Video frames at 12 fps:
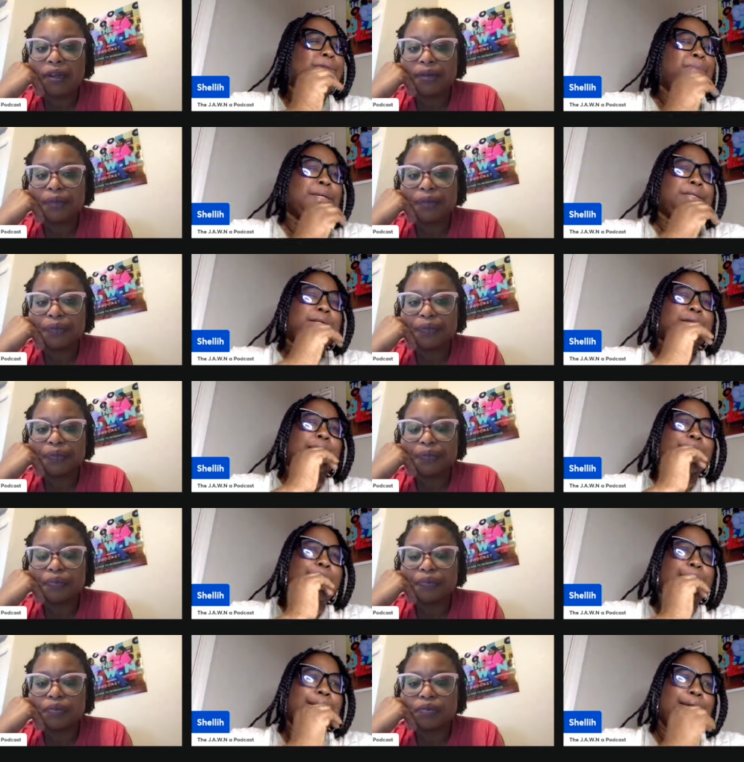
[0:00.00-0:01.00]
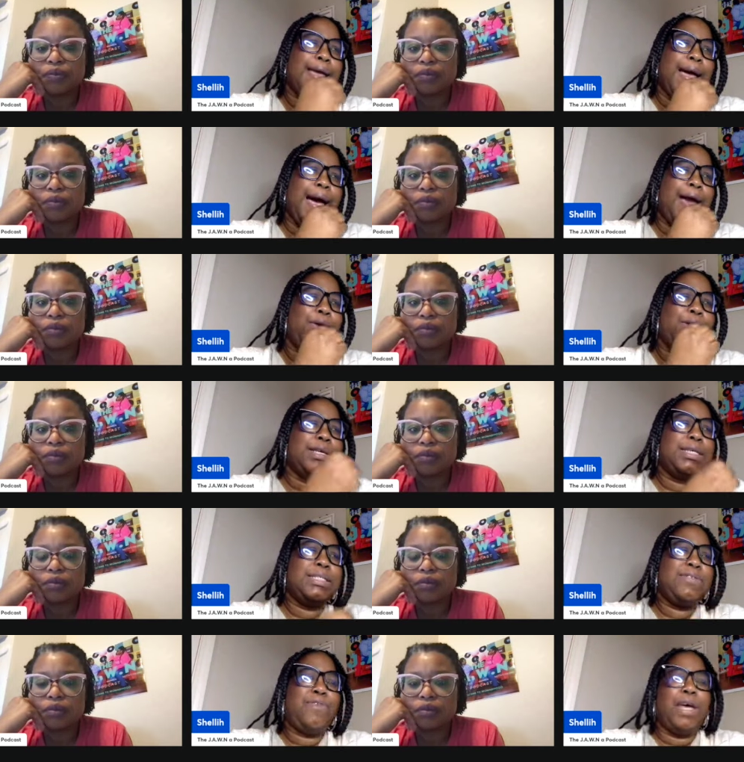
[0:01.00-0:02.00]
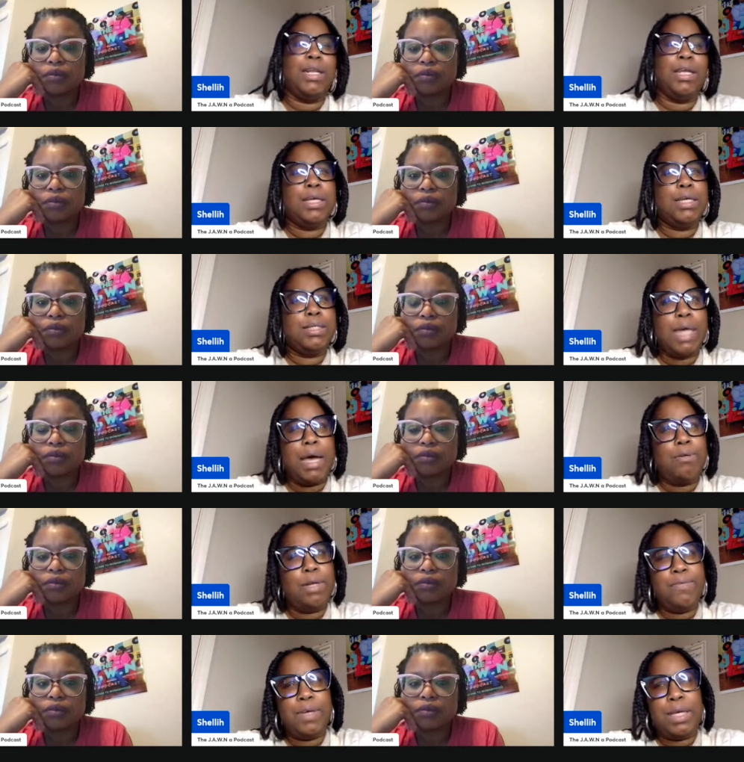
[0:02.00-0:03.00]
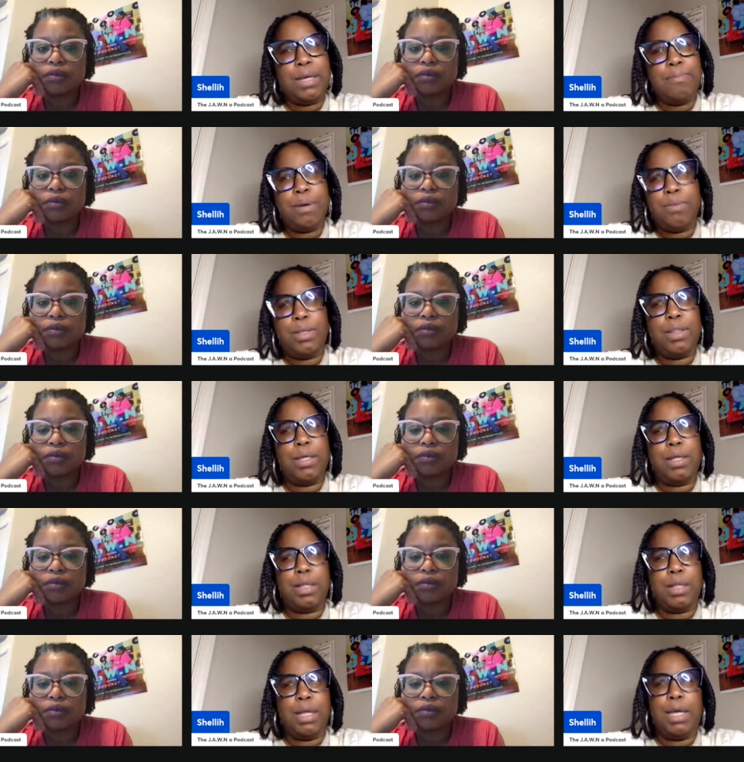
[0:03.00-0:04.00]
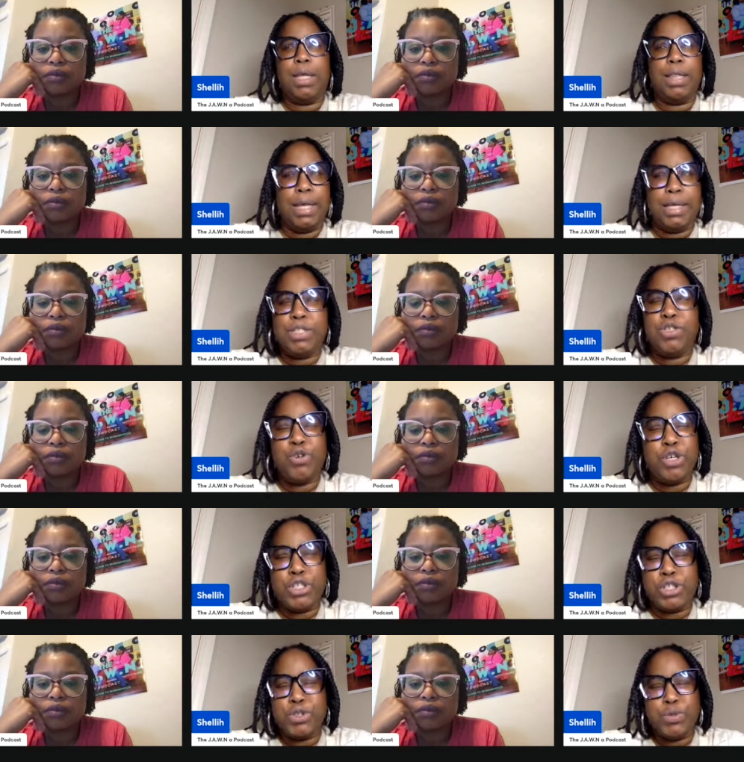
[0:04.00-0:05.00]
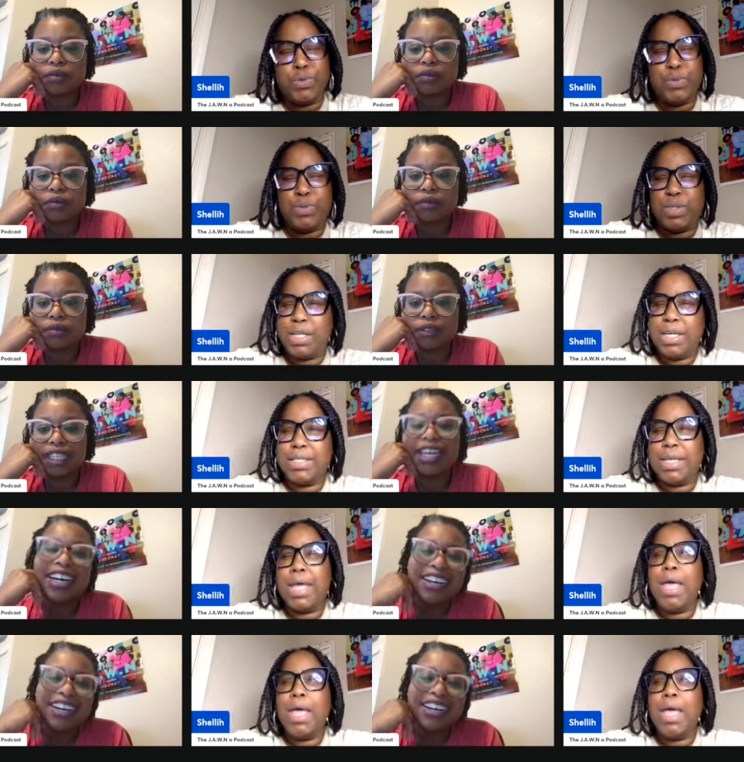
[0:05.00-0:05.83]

Speaker 1: especially. I don't. It's funny because I don't even keep up with the Atlanta, Georgia news because it